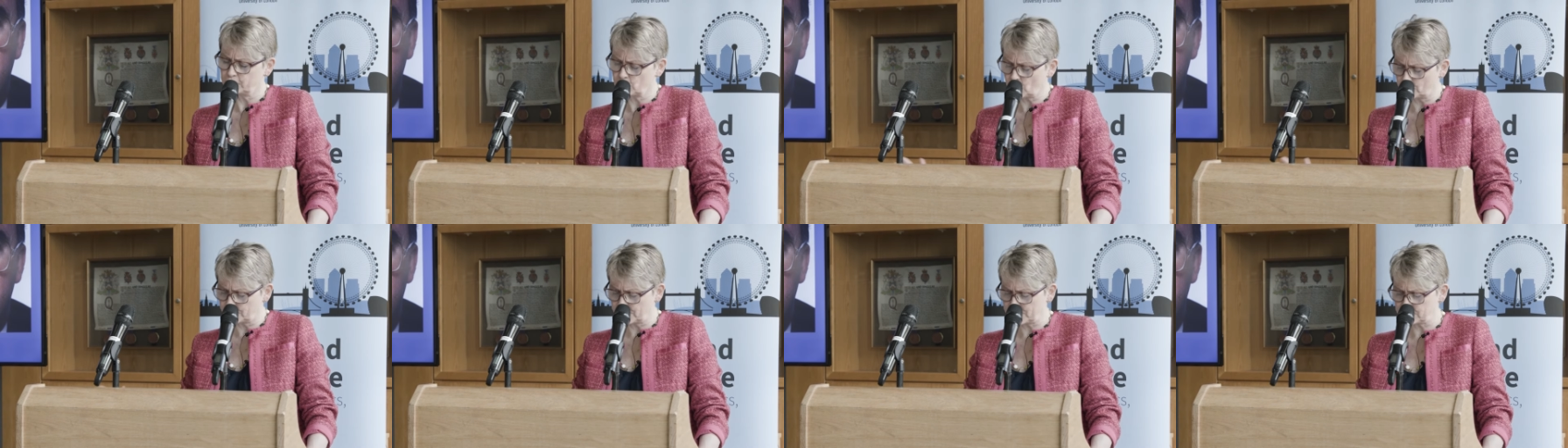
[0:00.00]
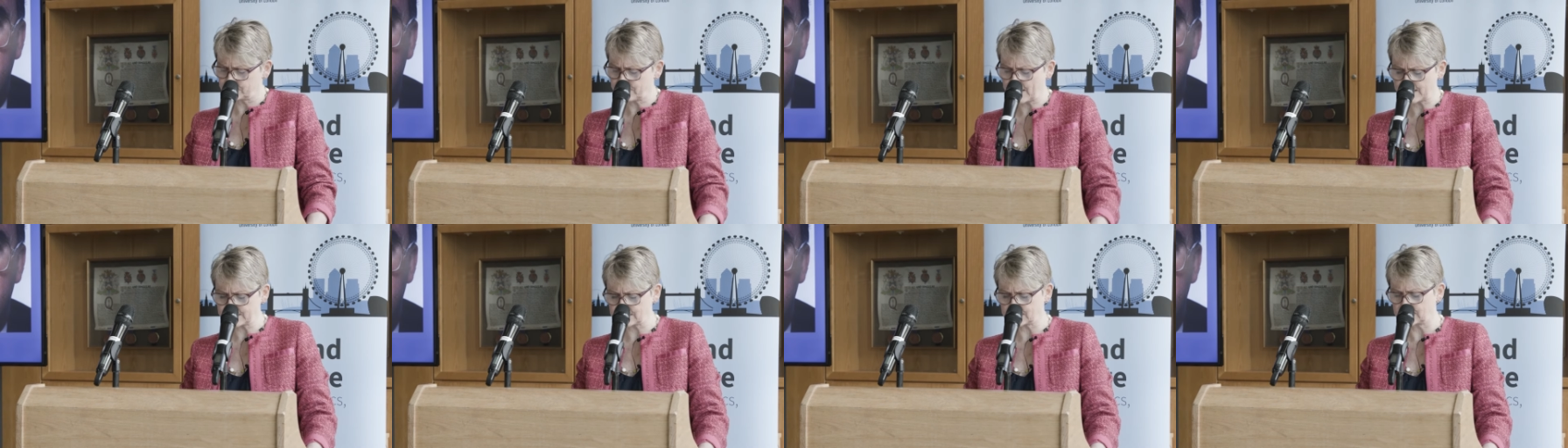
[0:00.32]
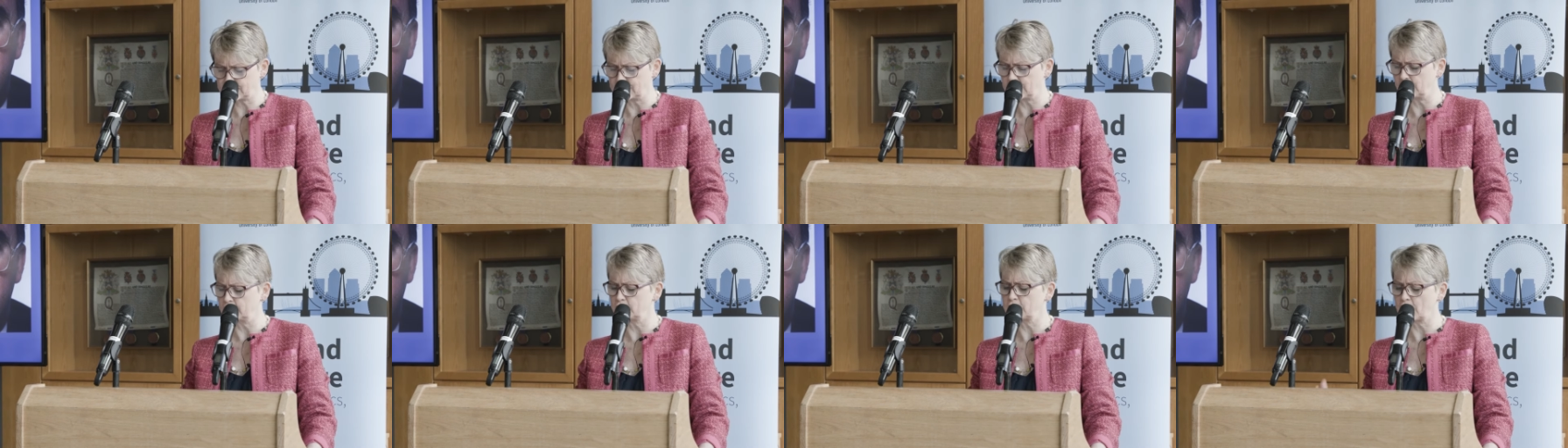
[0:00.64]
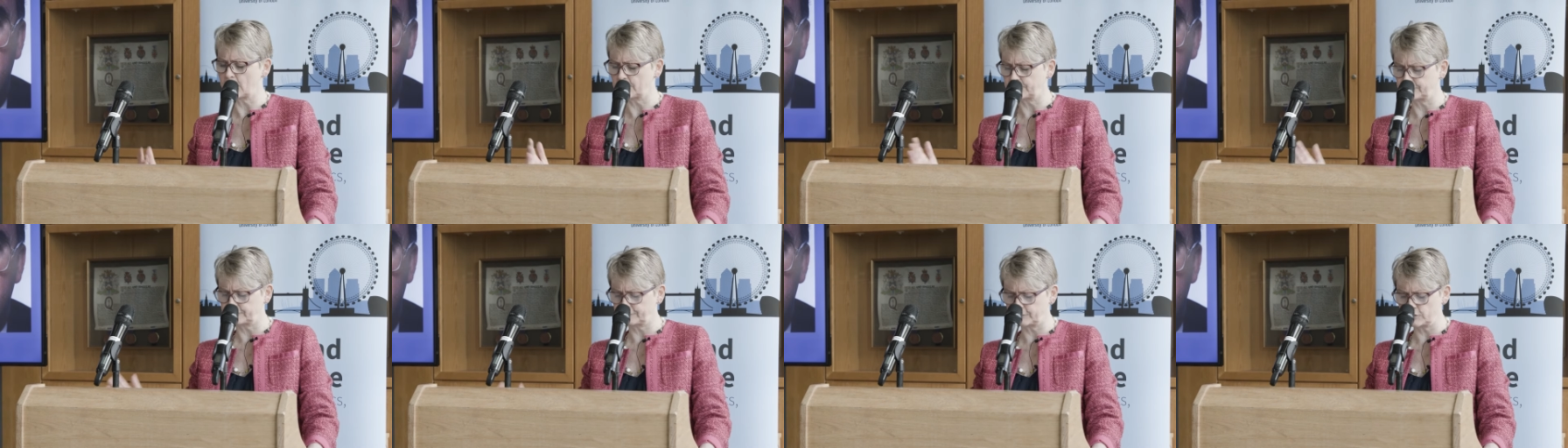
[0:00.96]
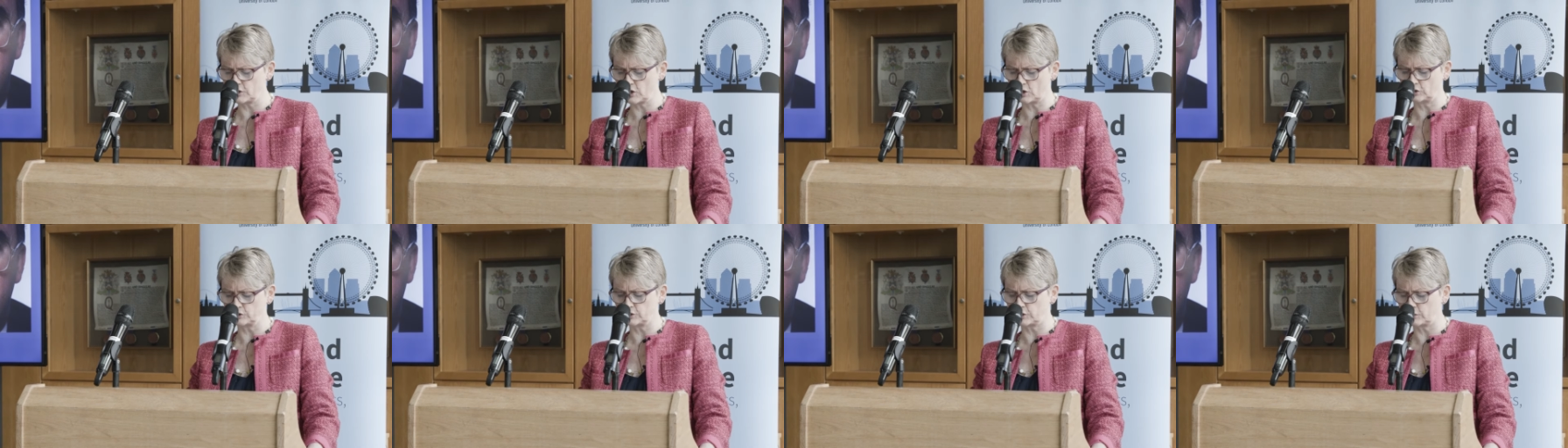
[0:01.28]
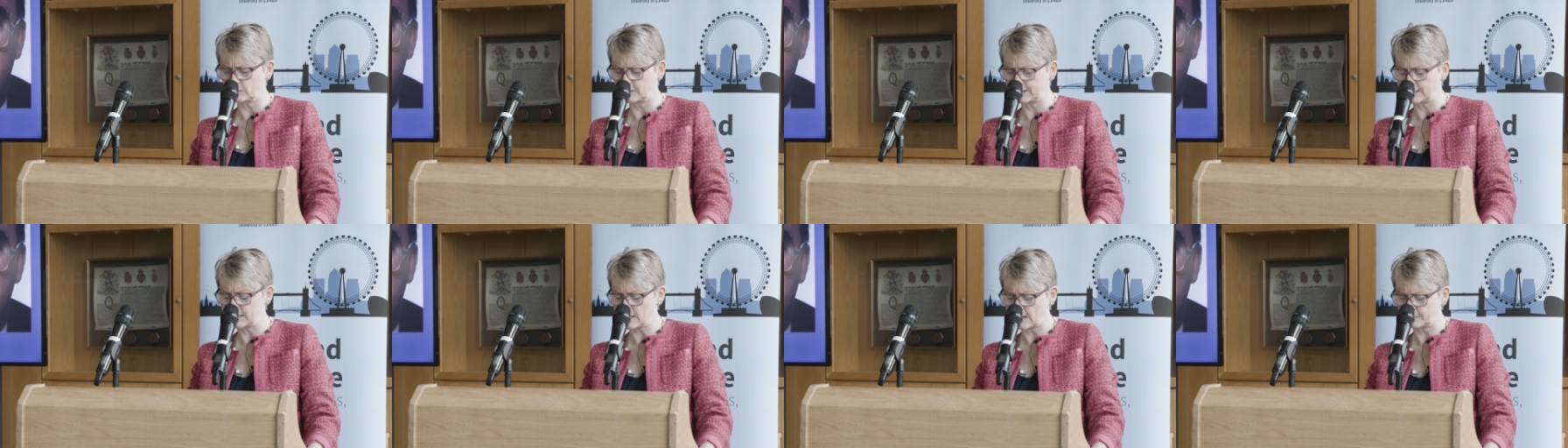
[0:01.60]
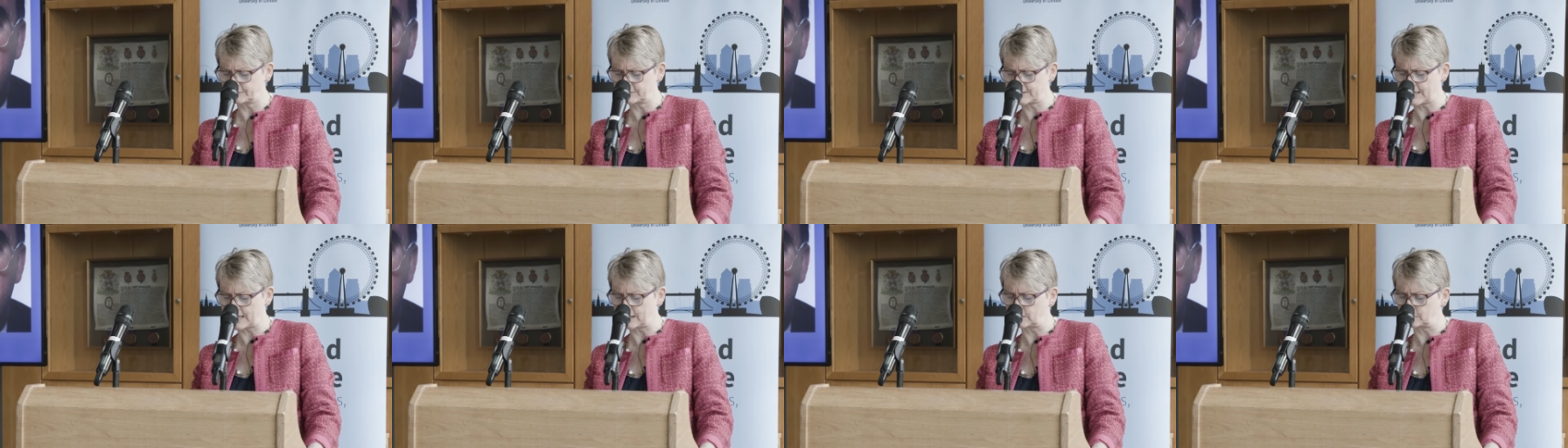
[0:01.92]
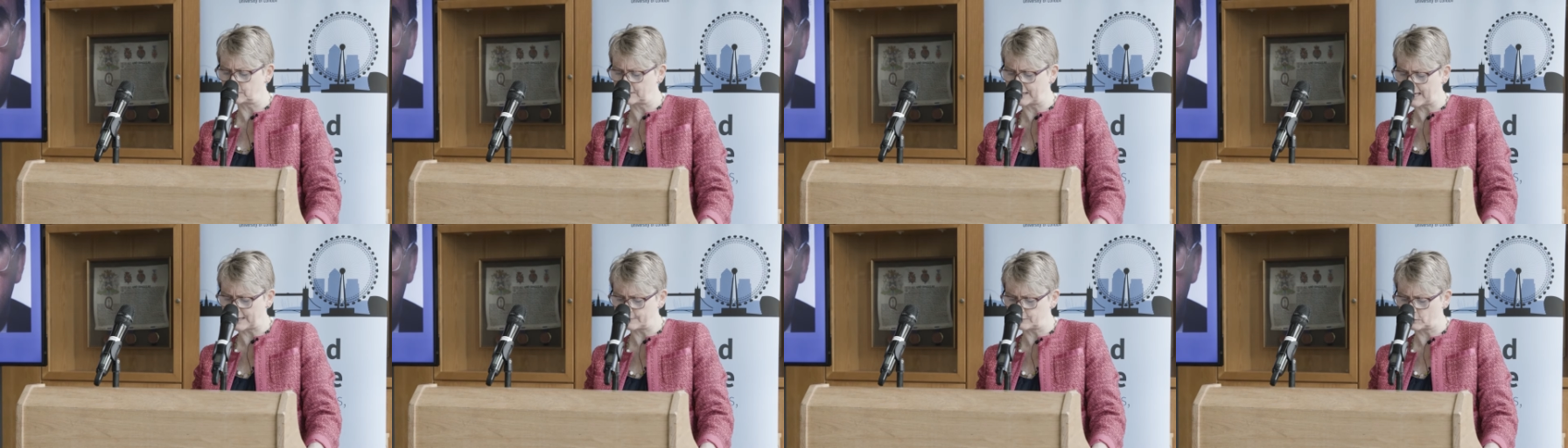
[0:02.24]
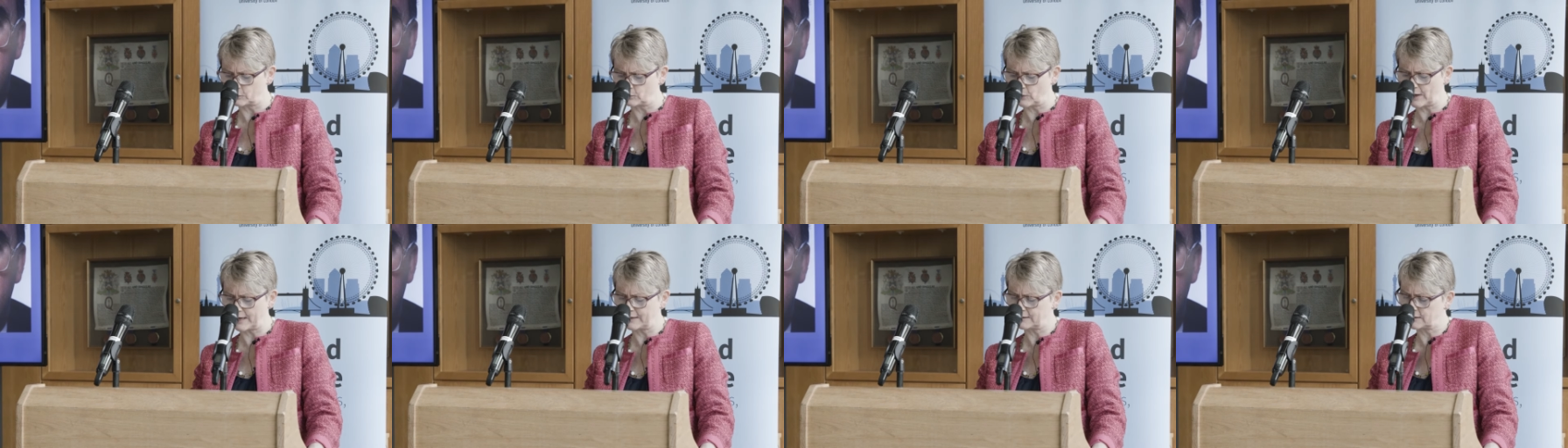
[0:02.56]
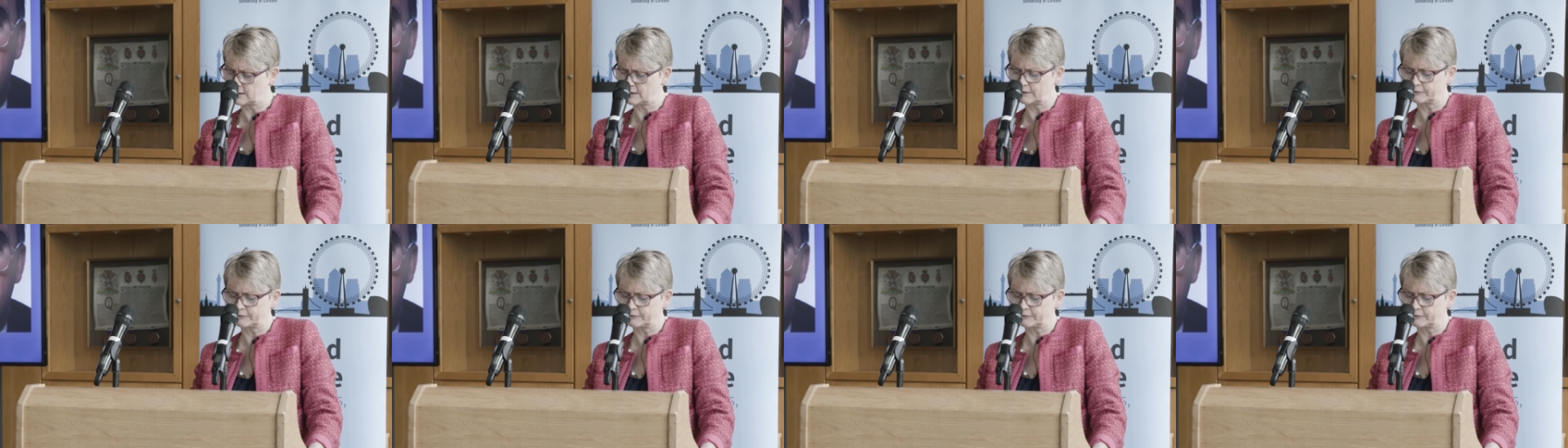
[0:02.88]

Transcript: for not being radical enough, for not doing enough to help Labour win.